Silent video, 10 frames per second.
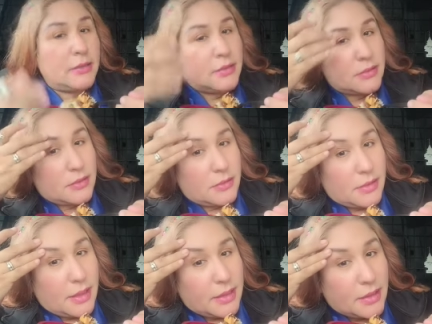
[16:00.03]
Yeah, it doesn't
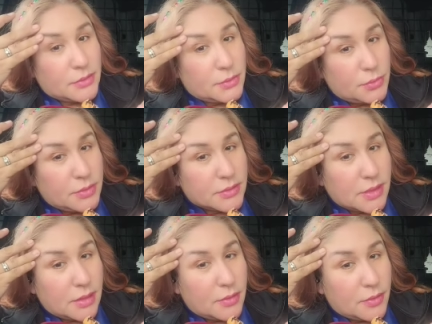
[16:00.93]
look like I do
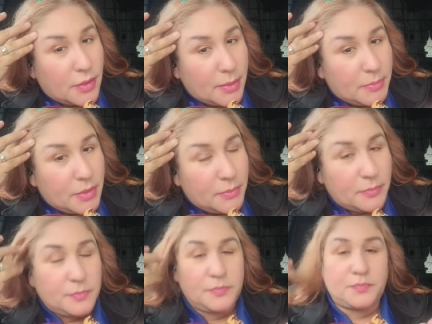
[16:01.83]
because I look crappy
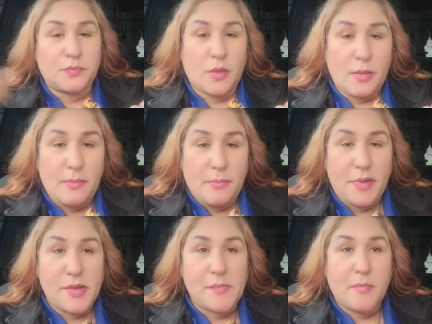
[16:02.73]

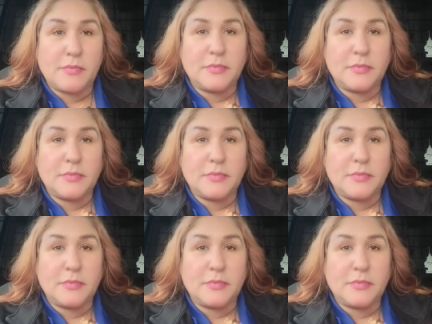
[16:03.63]
but